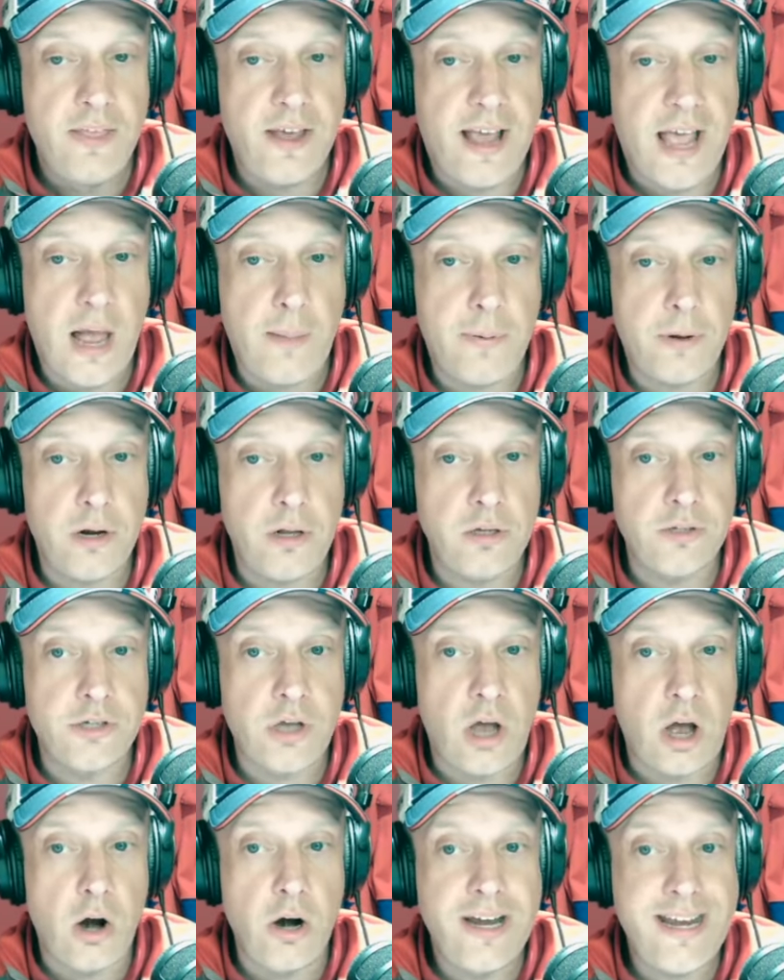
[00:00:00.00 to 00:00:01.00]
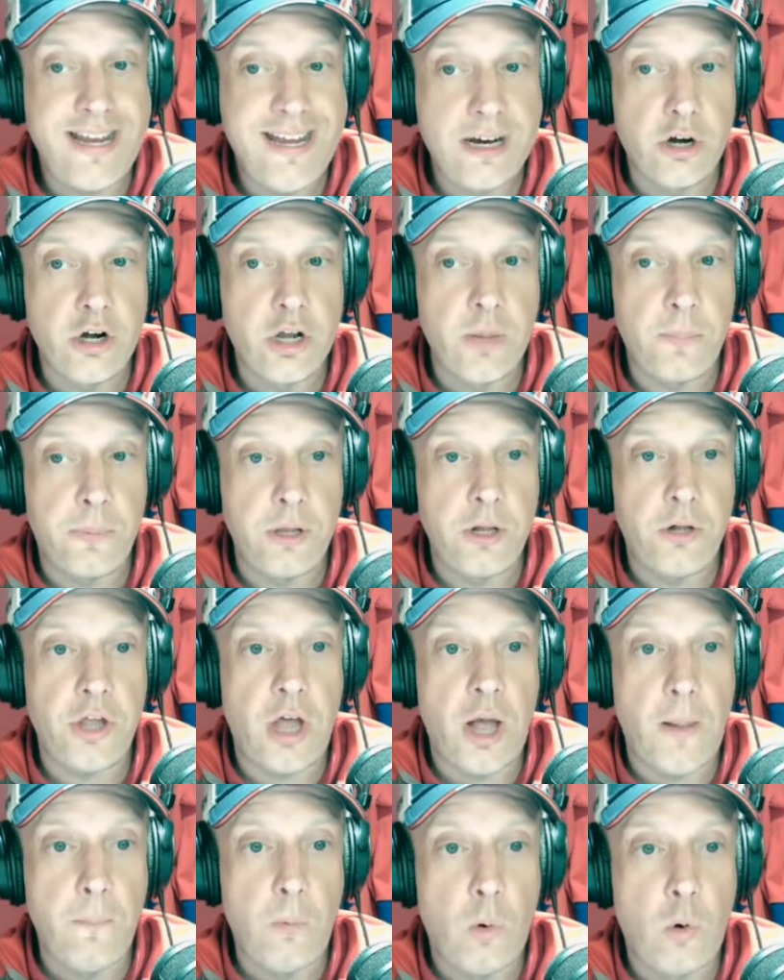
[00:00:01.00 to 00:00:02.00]
The Capitals are eager to
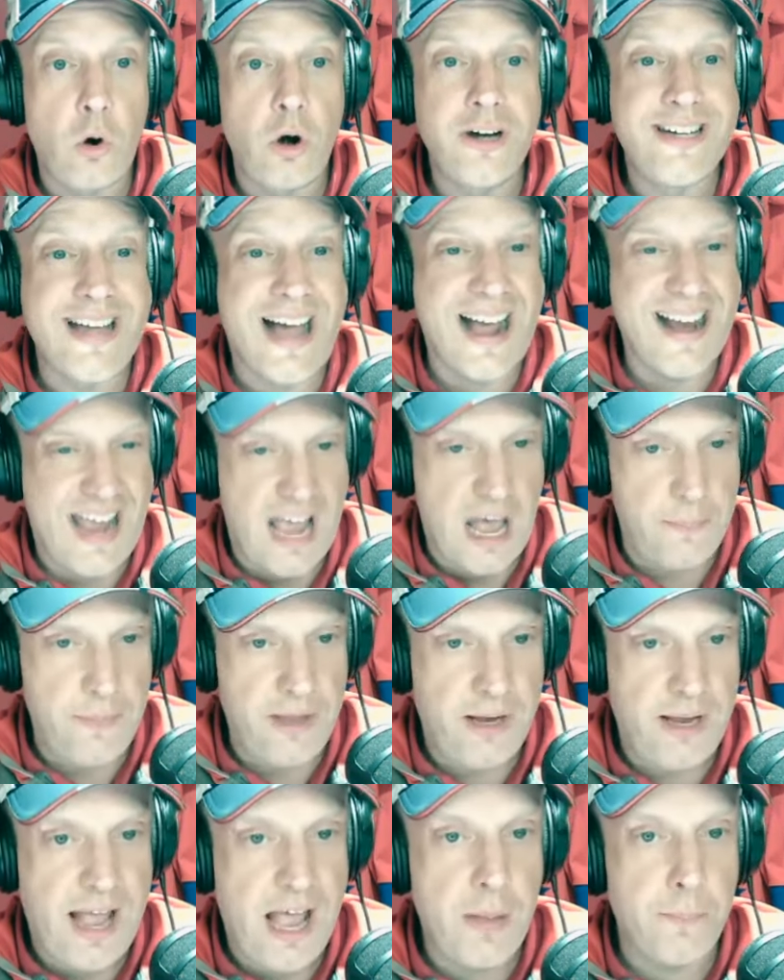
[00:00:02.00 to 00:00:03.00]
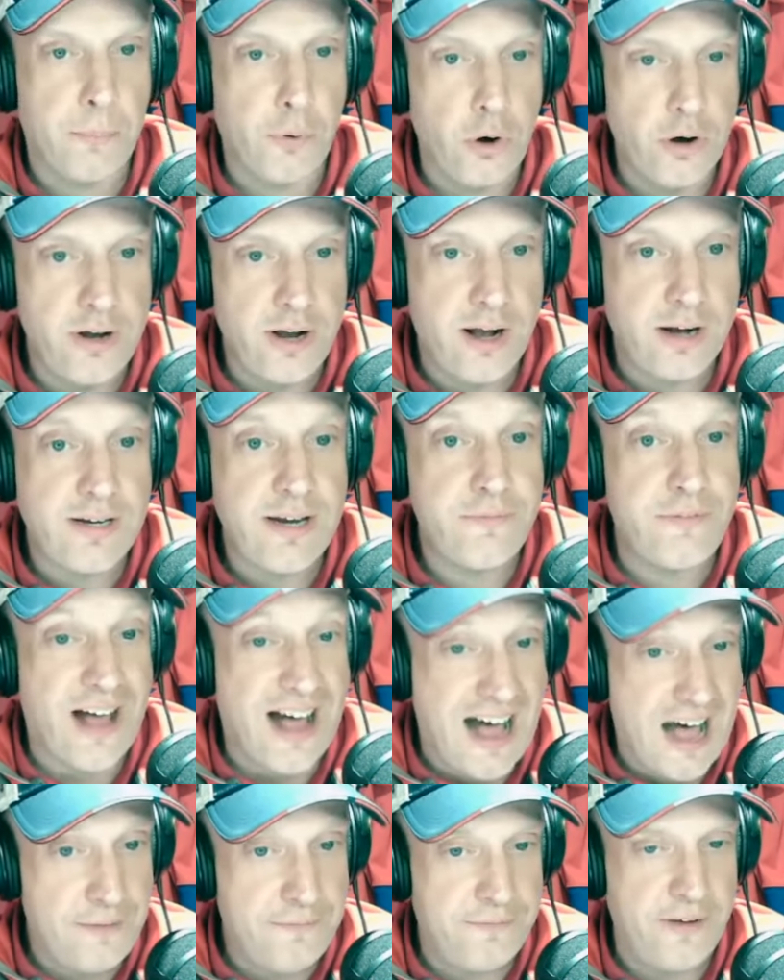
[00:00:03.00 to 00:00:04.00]
build a more dynamic and productive
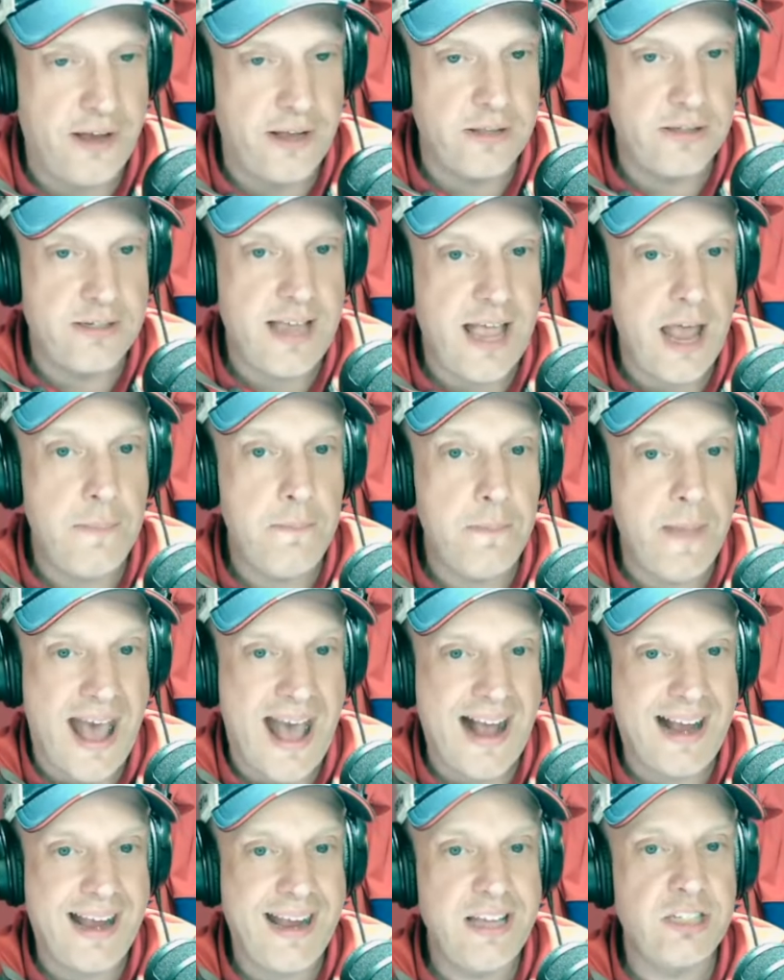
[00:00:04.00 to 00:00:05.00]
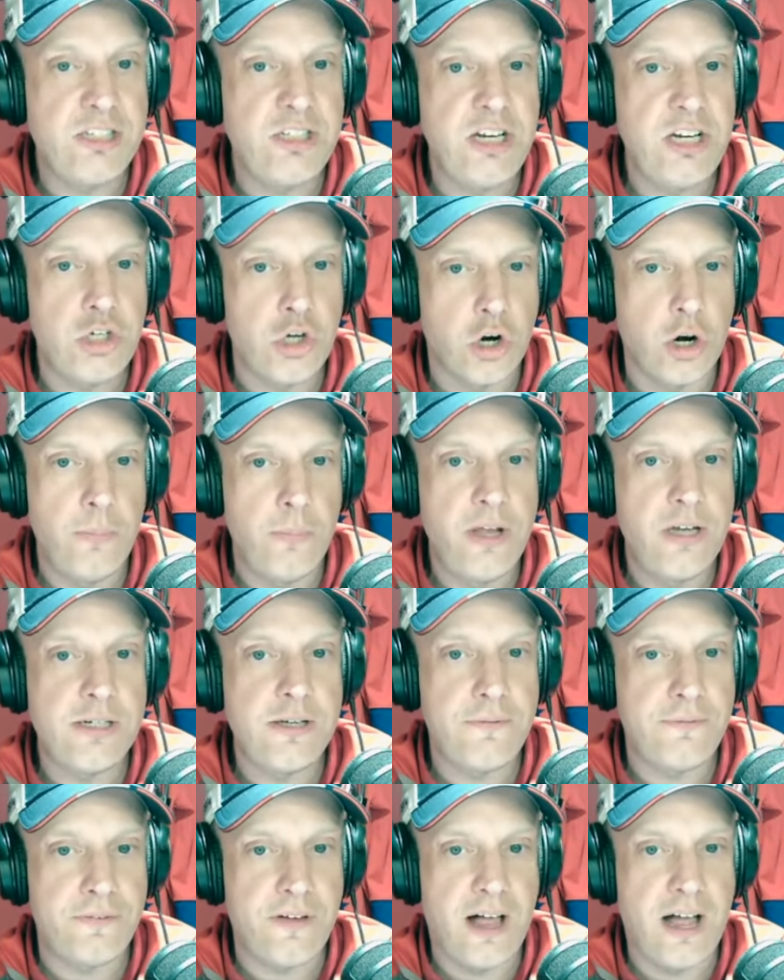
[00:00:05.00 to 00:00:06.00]
offense, and Mac is
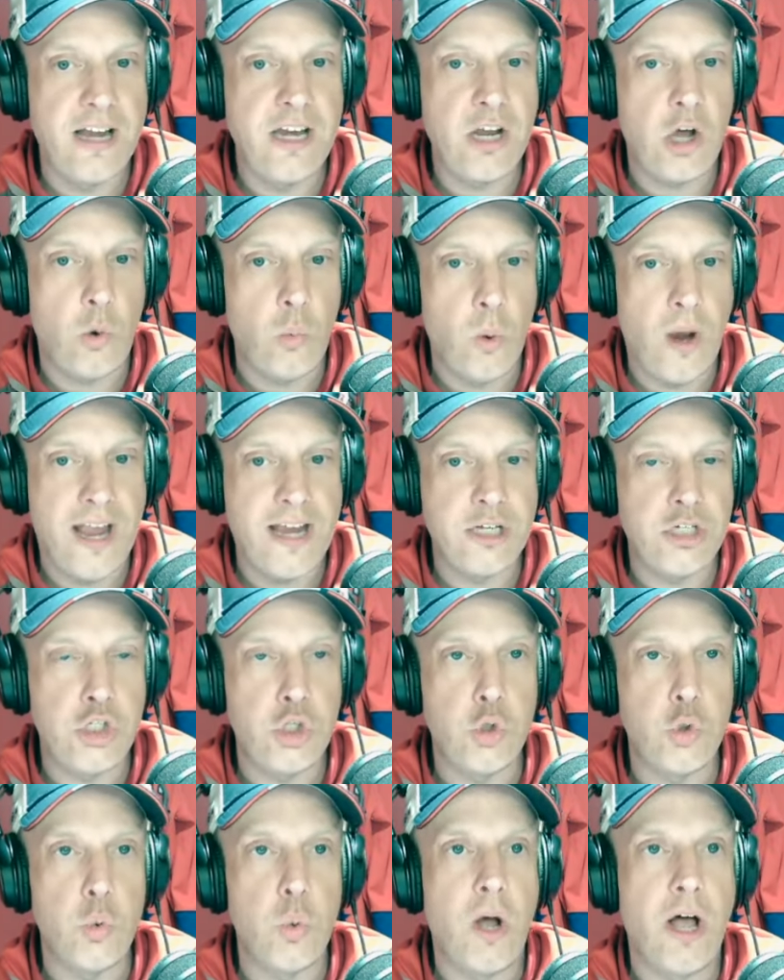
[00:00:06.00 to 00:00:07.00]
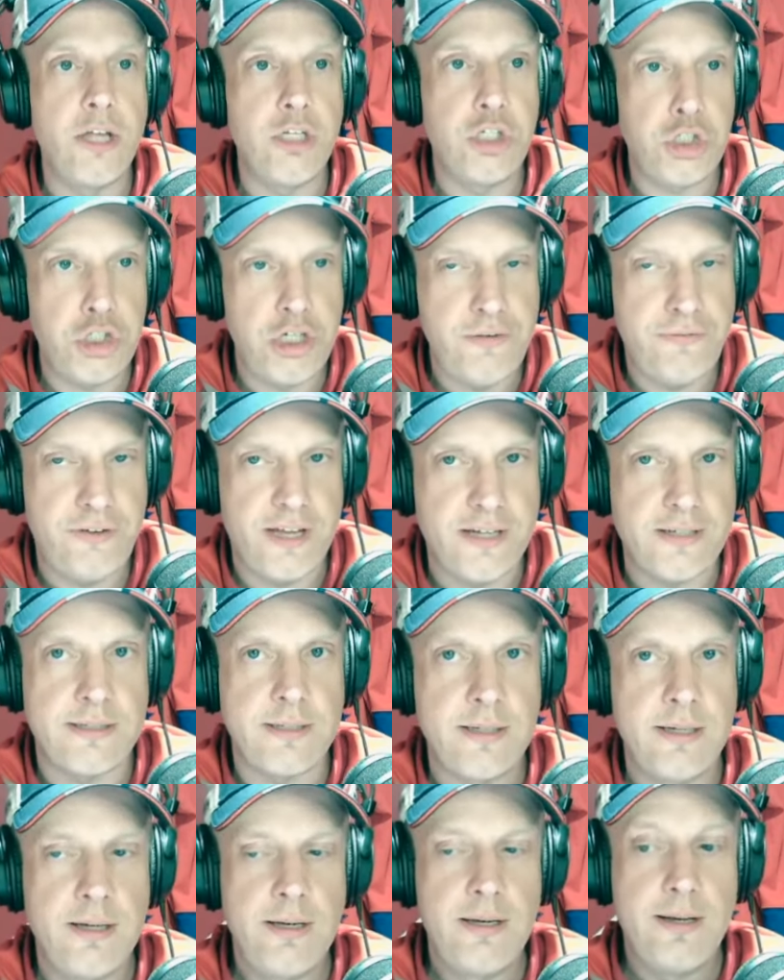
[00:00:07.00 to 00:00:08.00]
determined to find a way to achieve
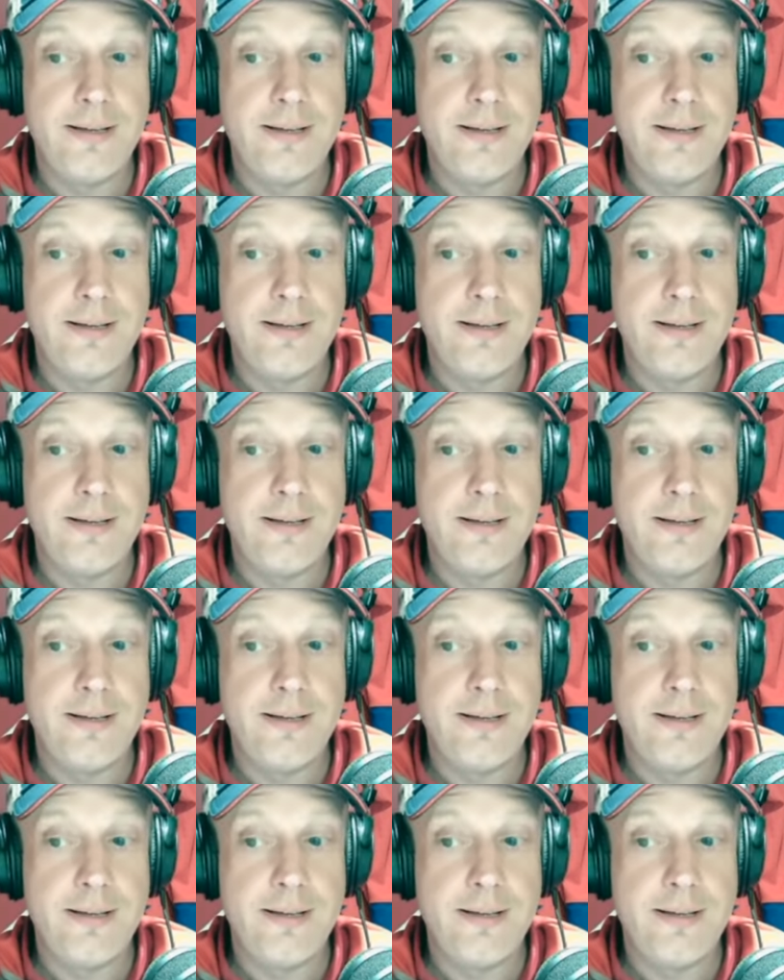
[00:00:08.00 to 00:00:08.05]
it.